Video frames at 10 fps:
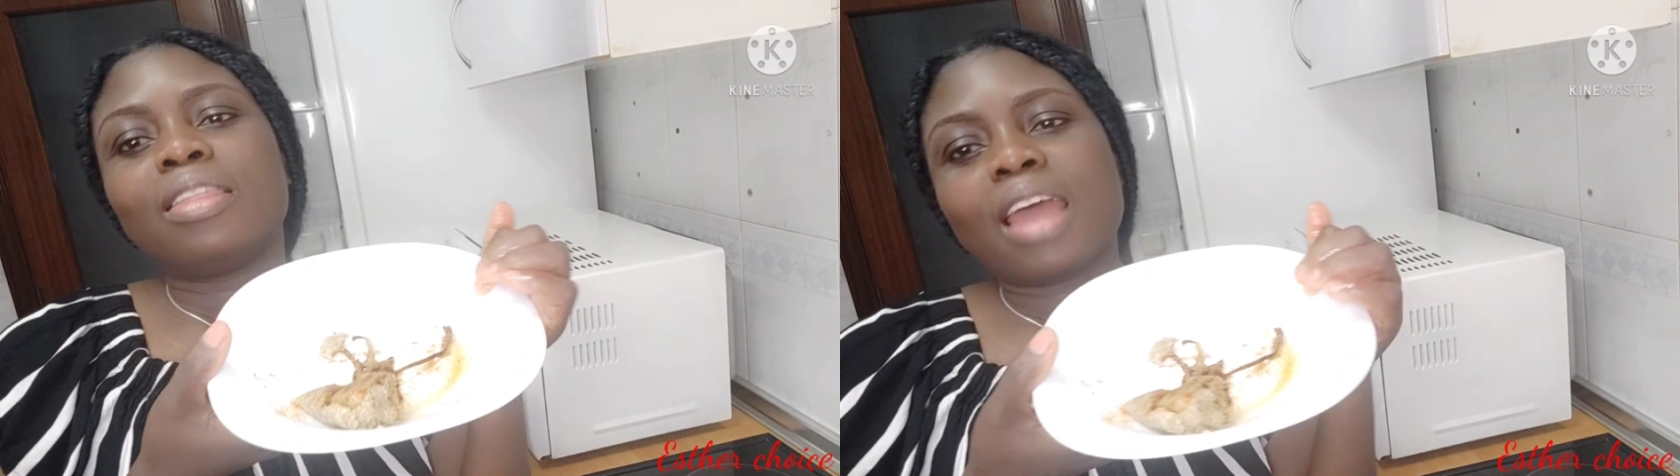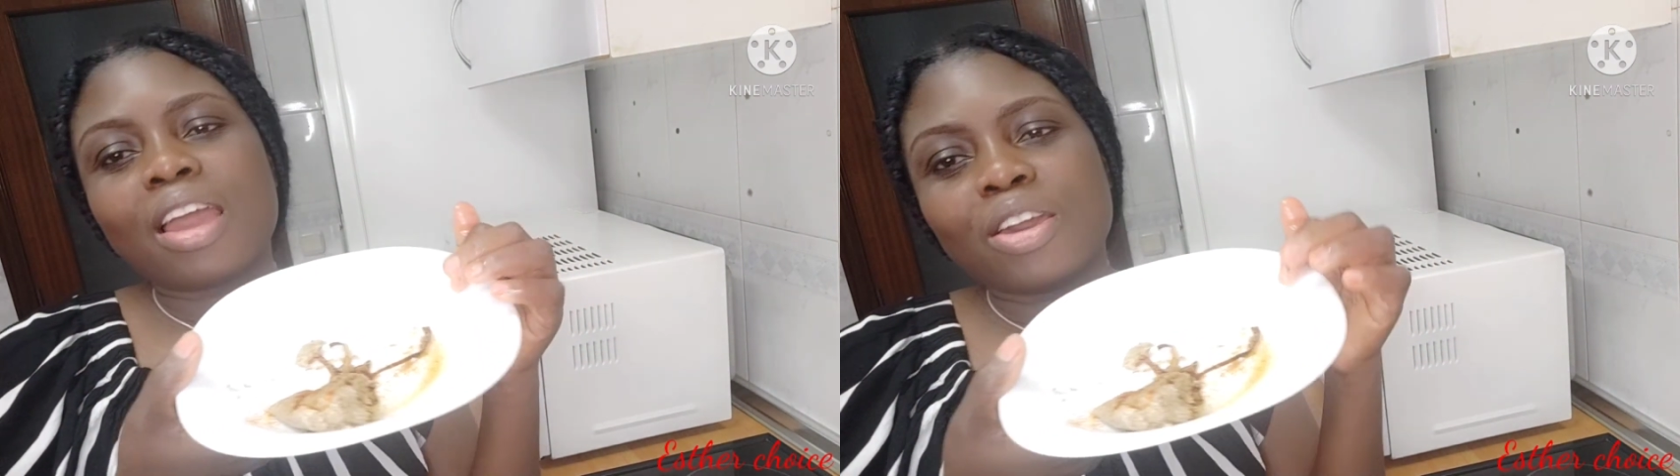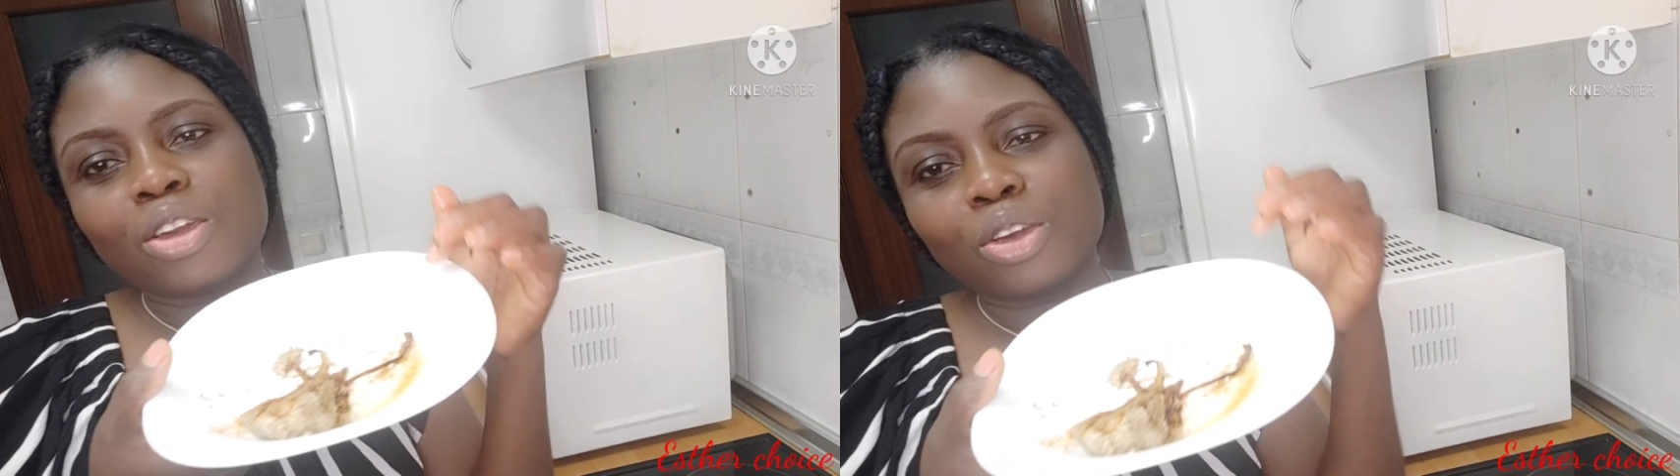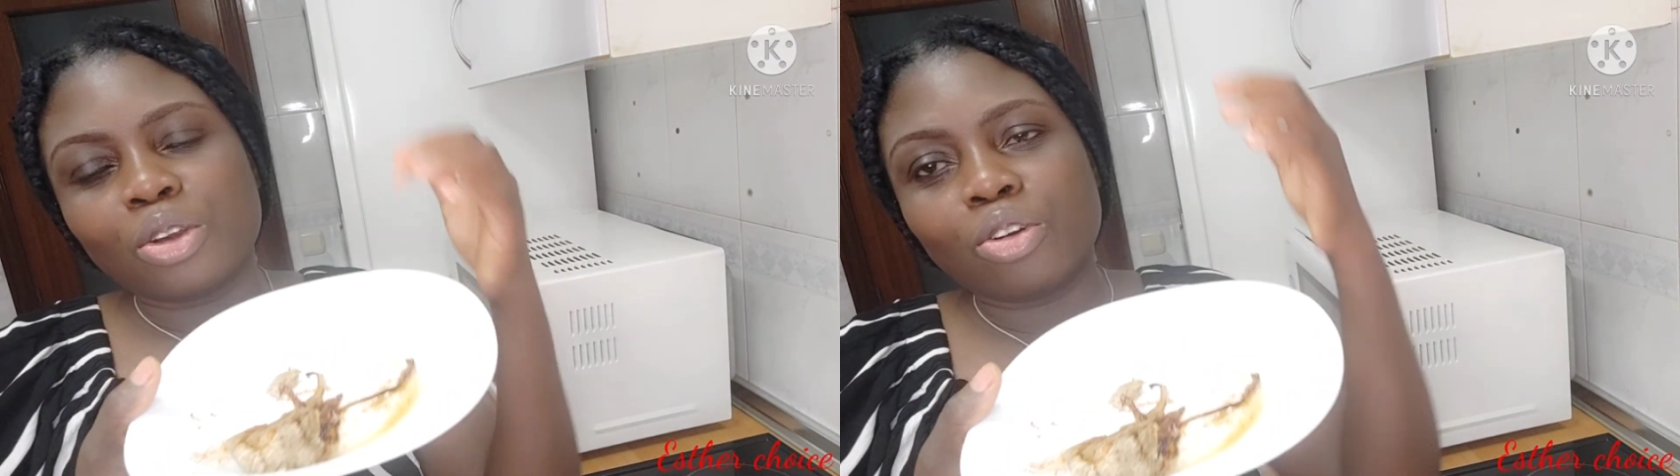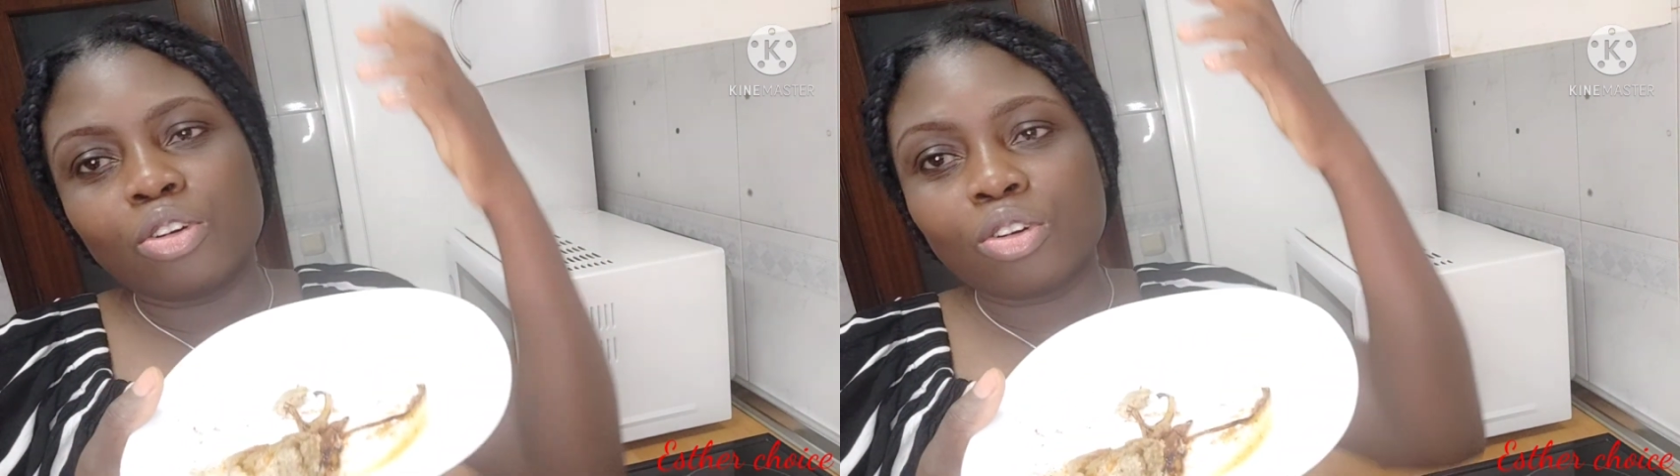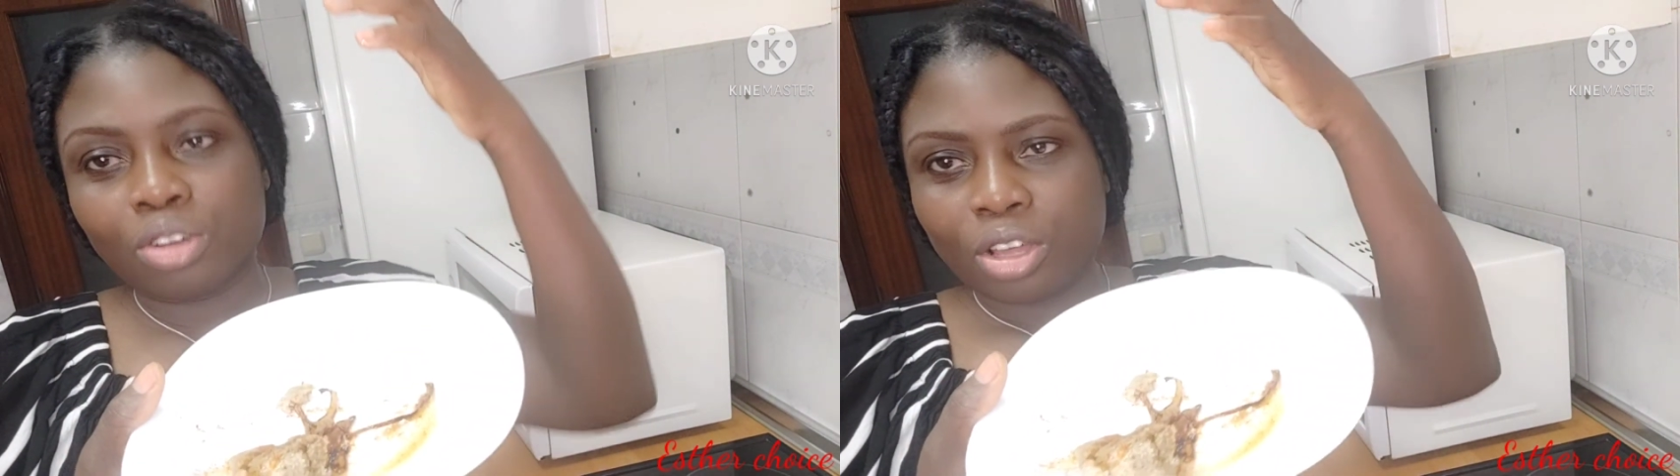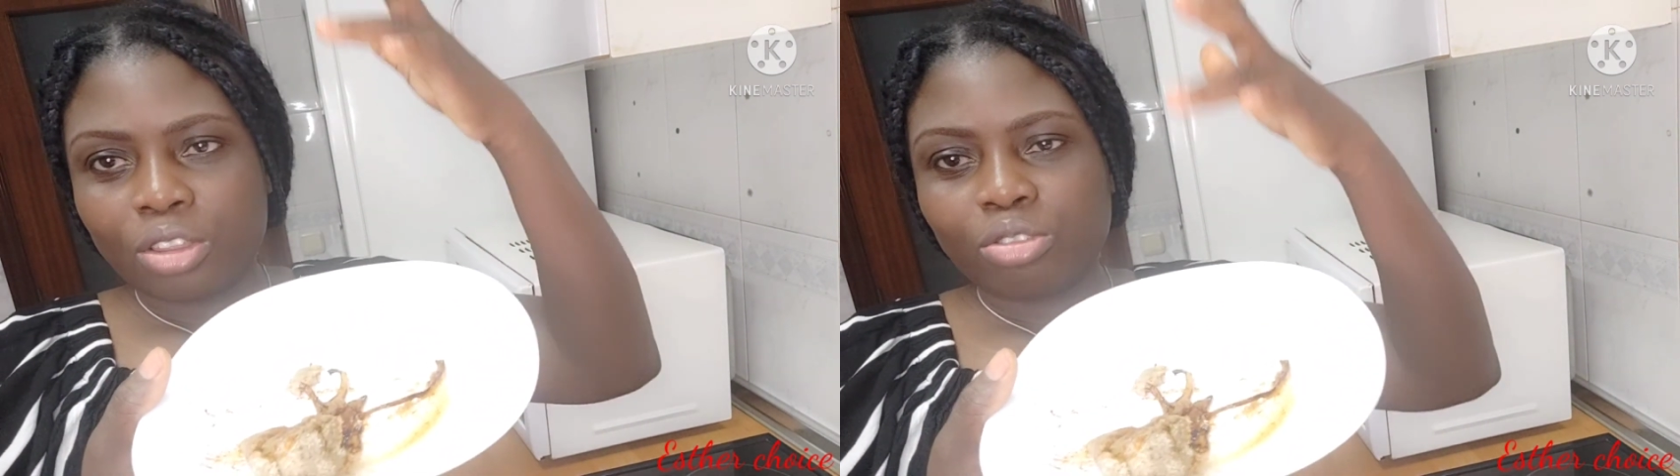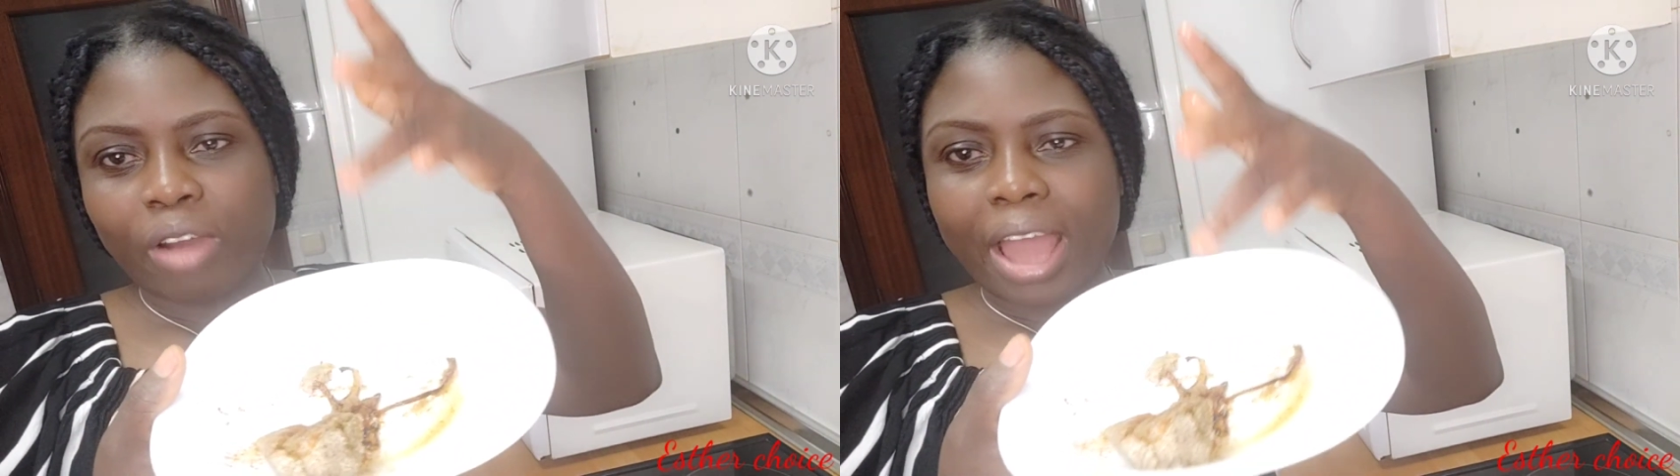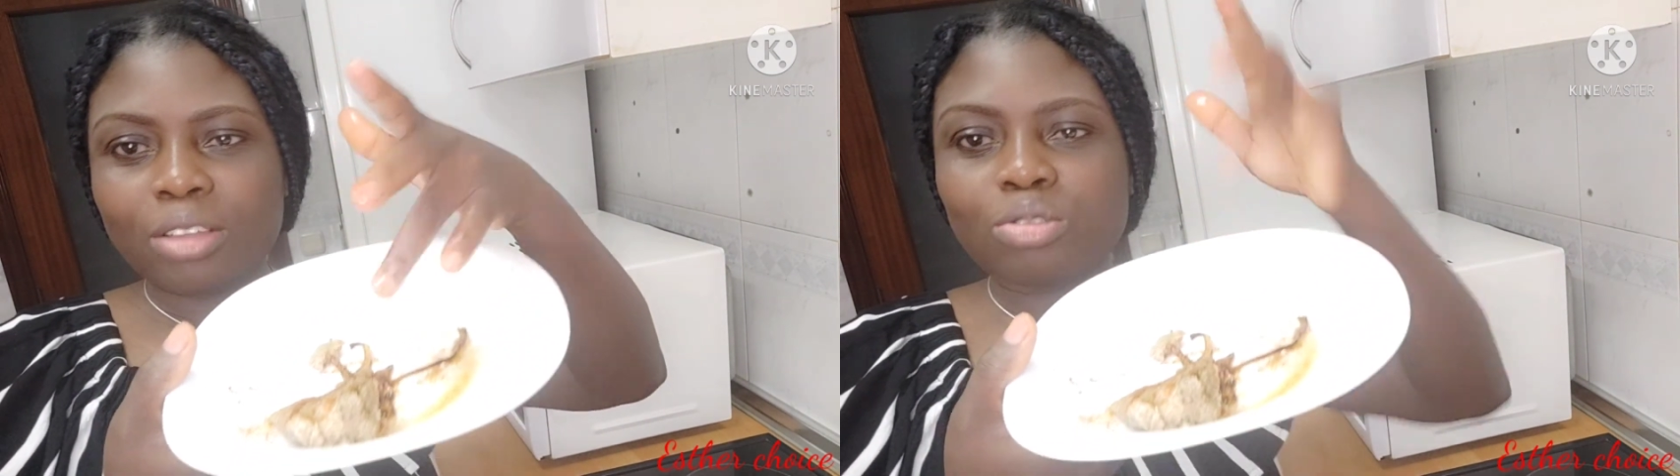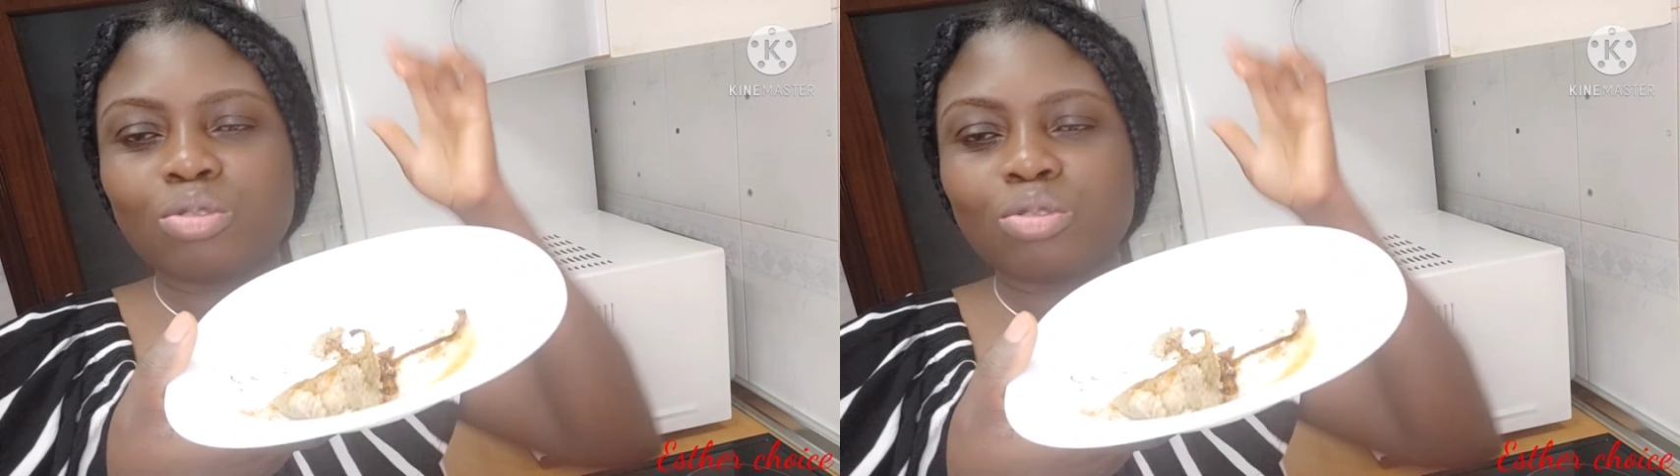Thank you. Try